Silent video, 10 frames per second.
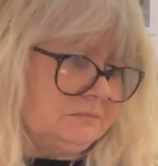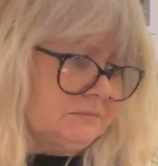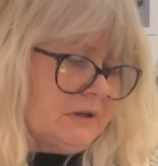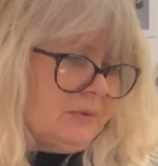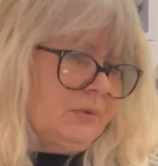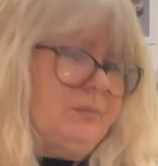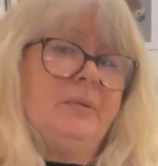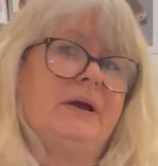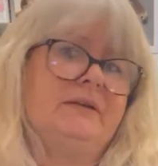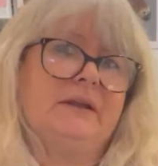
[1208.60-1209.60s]
I wouldn't
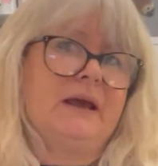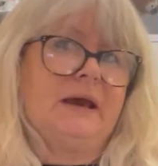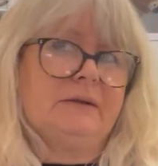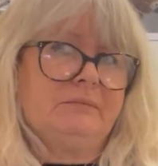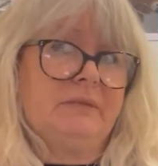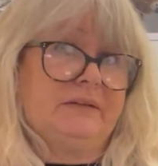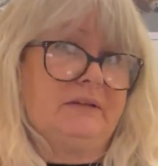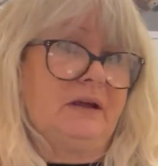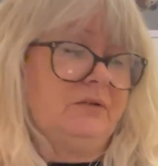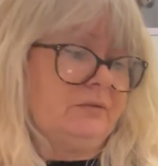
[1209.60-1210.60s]
buy it again
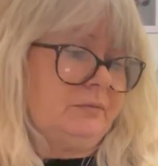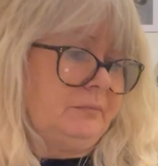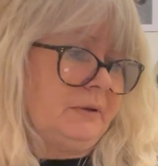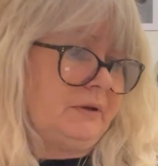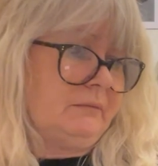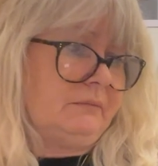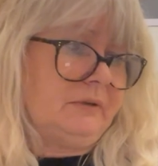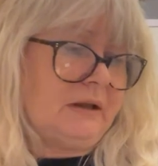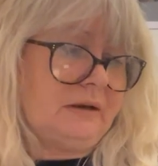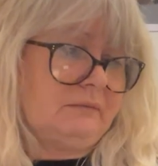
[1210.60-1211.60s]
myself, but
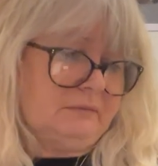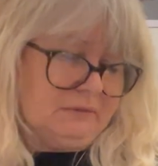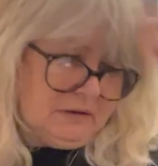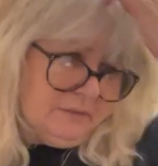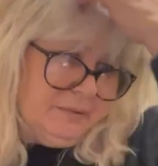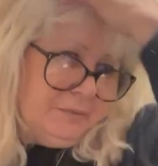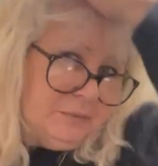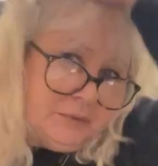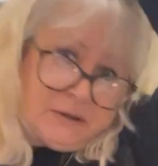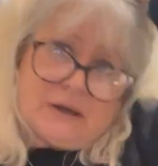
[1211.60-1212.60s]
then a lot of people
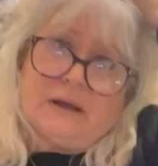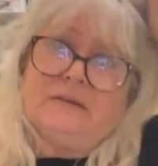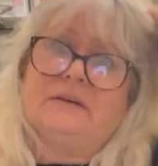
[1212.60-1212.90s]
wouldn't like to